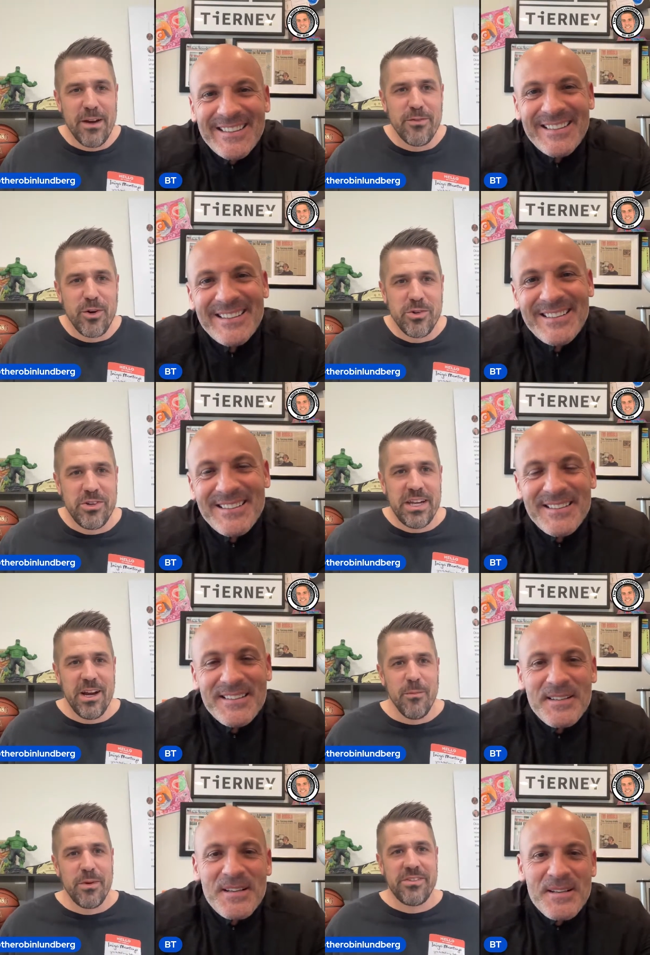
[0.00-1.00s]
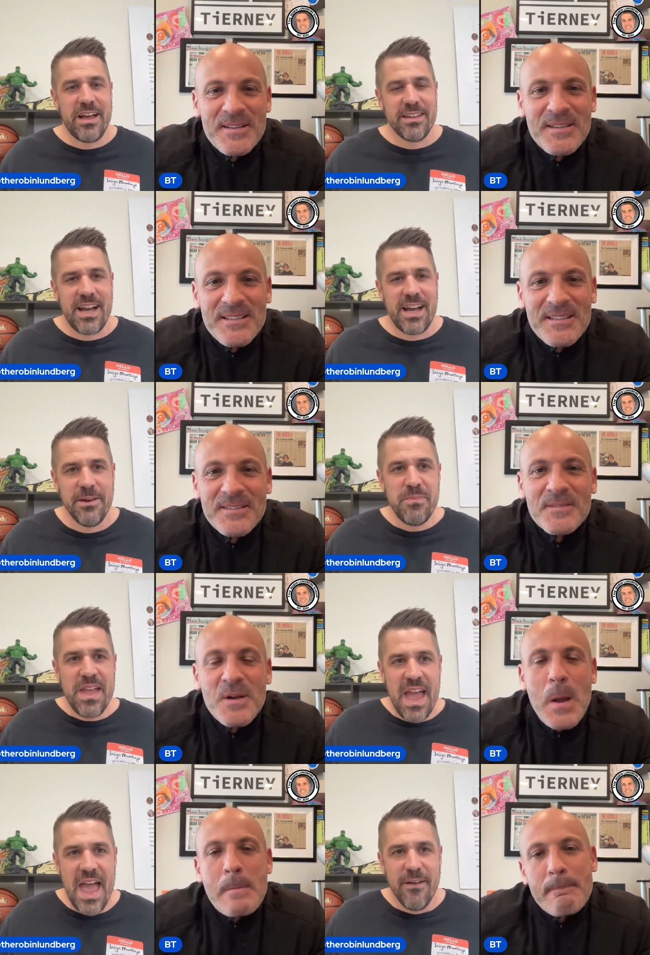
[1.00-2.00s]
Speaker 1: Of course, you can hear him with Sal Licata
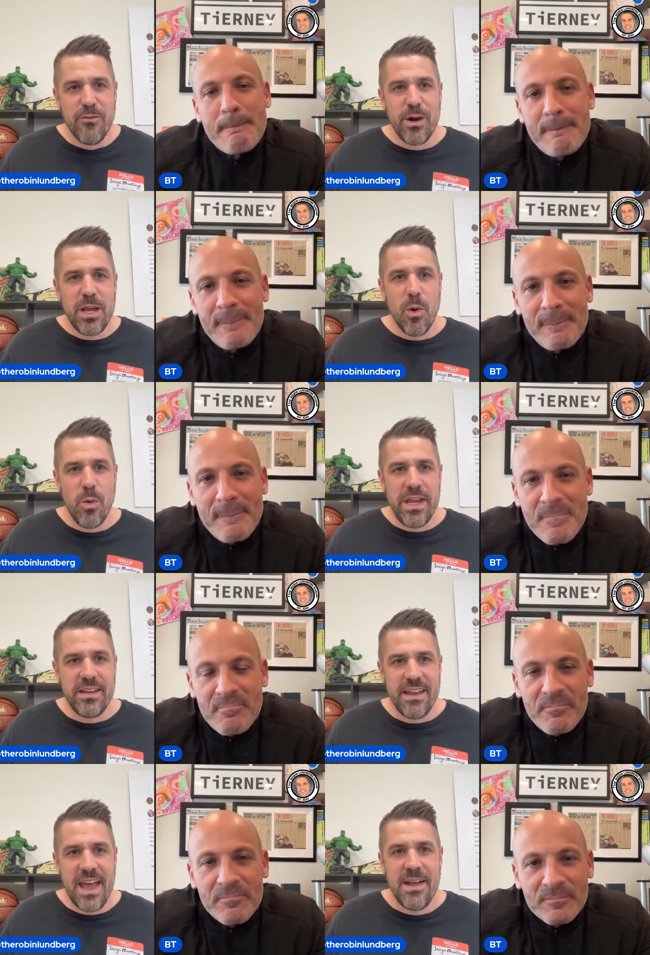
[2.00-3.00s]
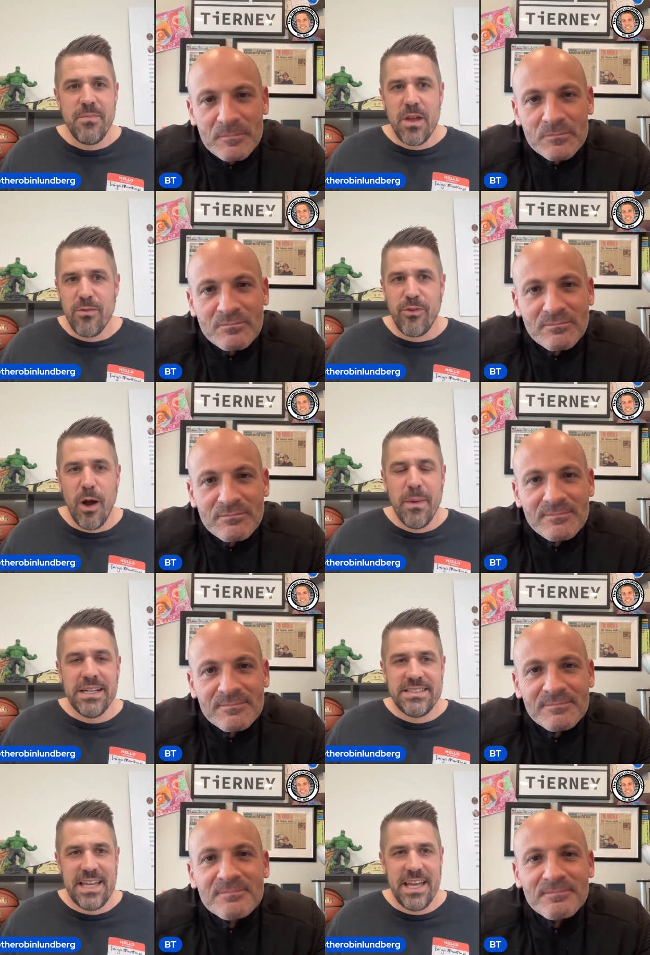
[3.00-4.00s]
every weekday from
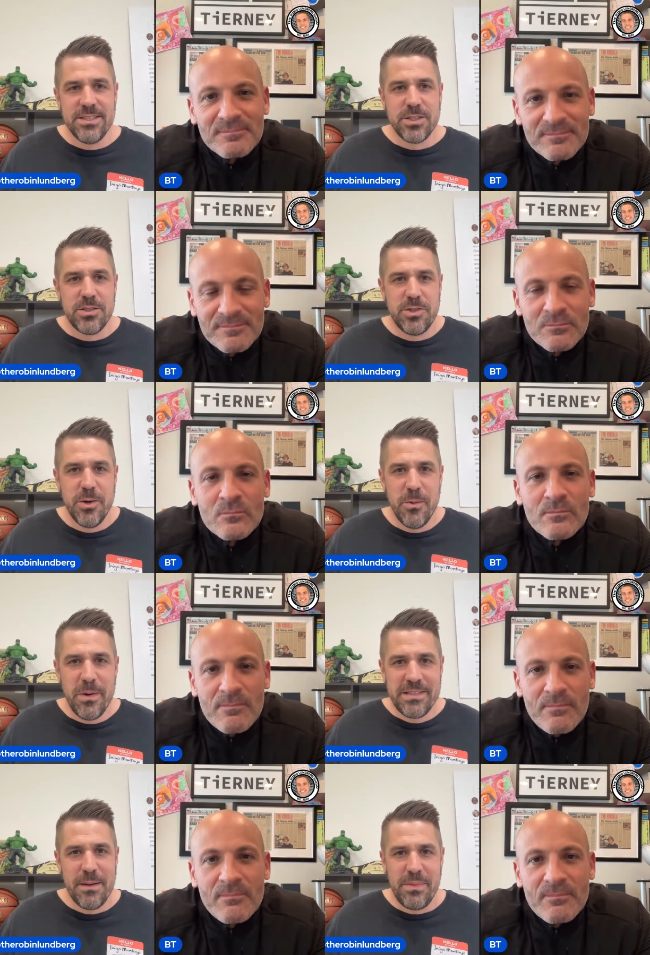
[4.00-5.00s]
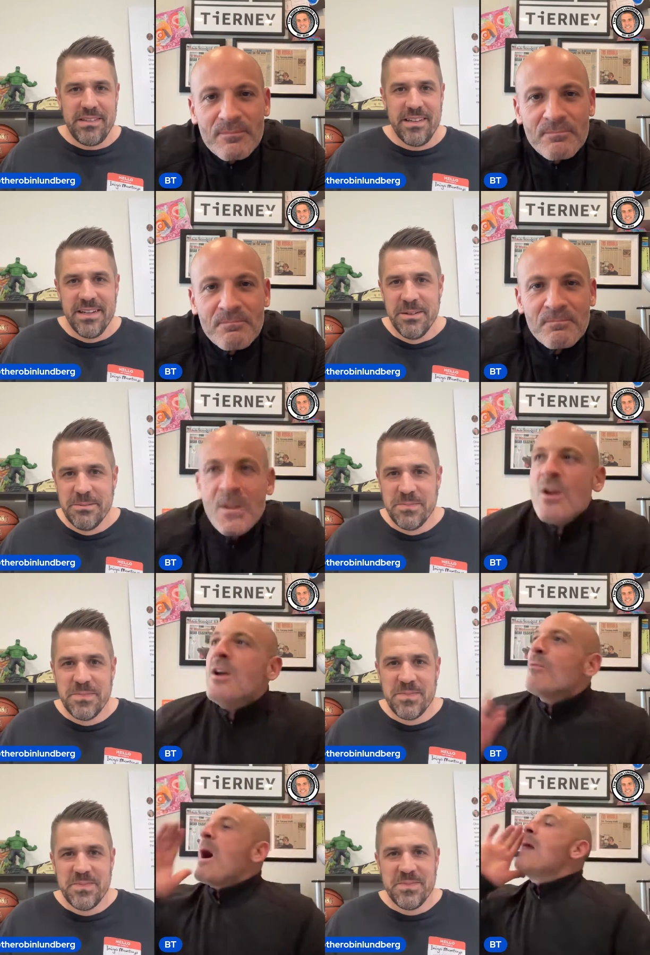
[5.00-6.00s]
10 to 2. What's up, BT?
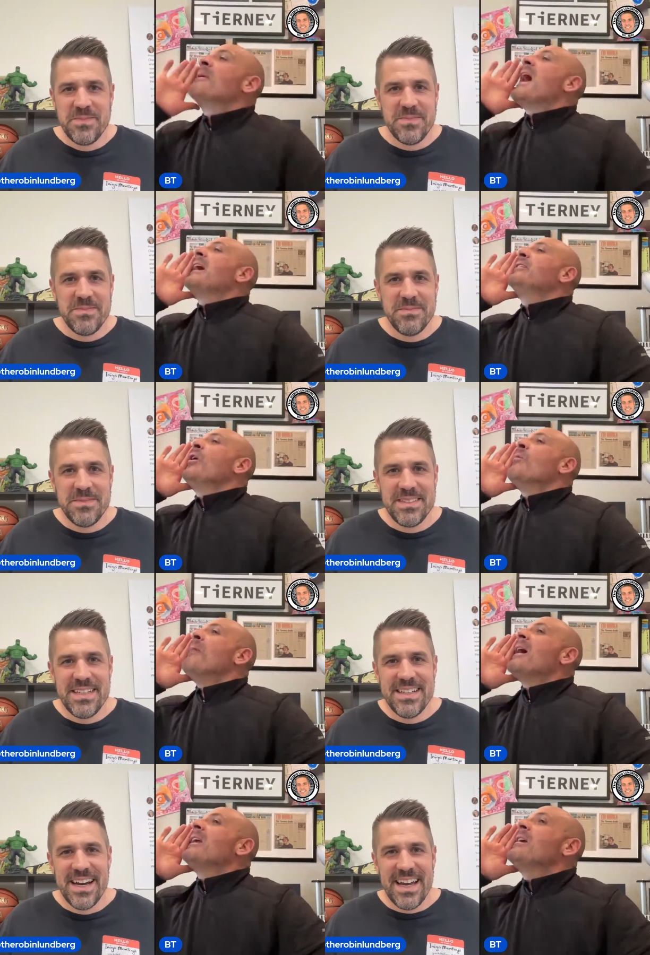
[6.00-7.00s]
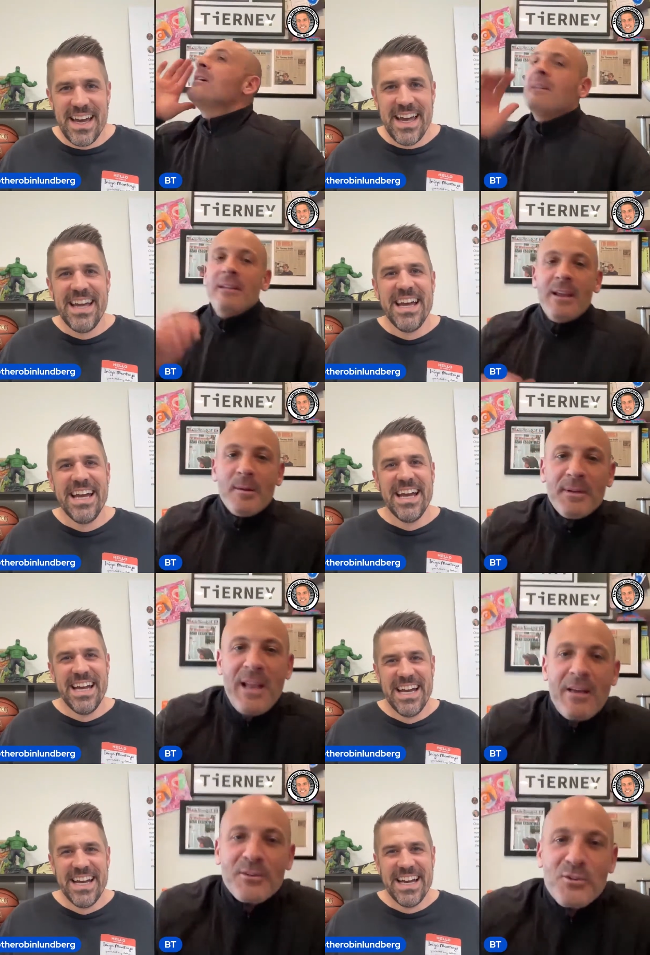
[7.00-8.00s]
Speaker 2: Robin, how you doing, buddy? Can you hear me
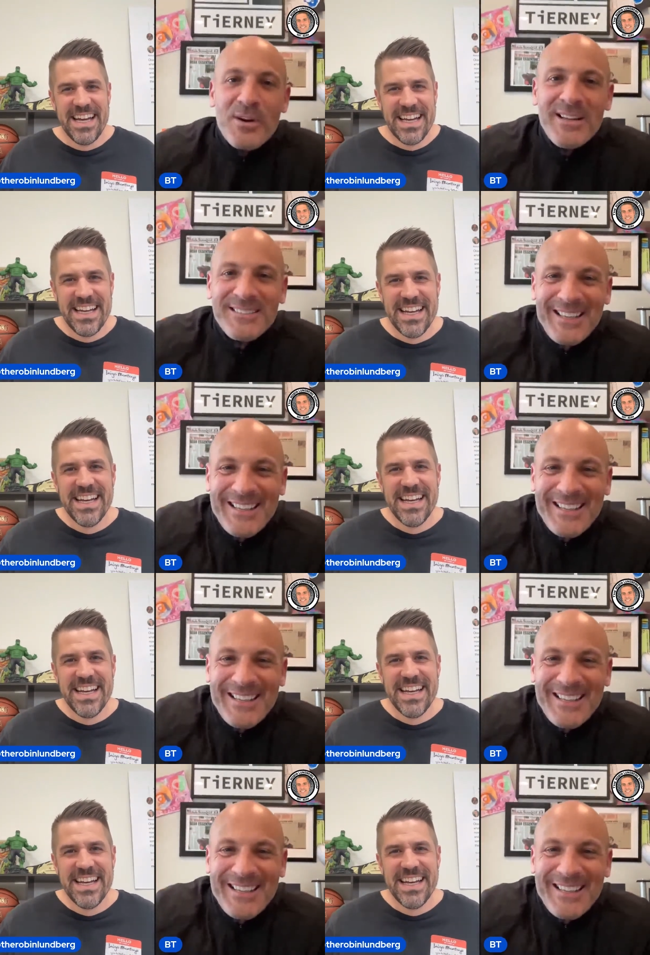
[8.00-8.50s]
down the street?